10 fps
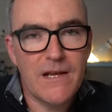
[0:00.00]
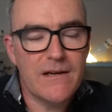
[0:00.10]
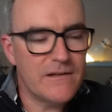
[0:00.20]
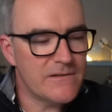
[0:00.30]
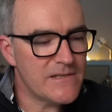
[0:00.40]

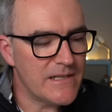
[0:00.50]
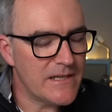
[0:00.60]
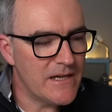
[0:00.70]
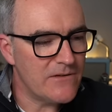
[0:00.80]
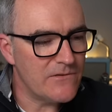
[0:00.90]
And I'd say
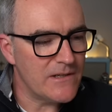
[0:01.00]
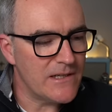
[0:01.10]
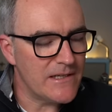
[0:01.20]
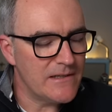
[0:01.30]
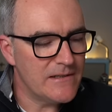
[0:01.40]

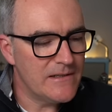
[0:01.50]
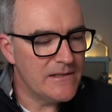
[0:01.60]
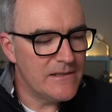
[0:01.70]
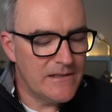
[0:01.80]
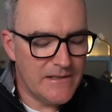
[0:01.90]
currently,
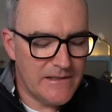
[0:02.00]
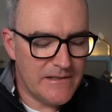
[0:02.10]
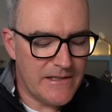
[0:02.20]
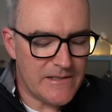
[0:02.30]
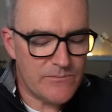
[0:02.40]

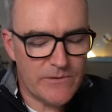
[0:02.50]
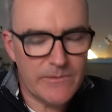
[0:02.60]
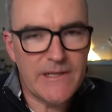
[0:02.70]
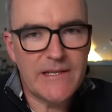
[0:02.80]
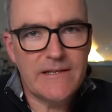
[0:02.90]
it's
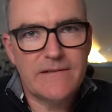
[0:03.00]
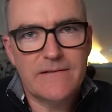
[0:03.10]
probably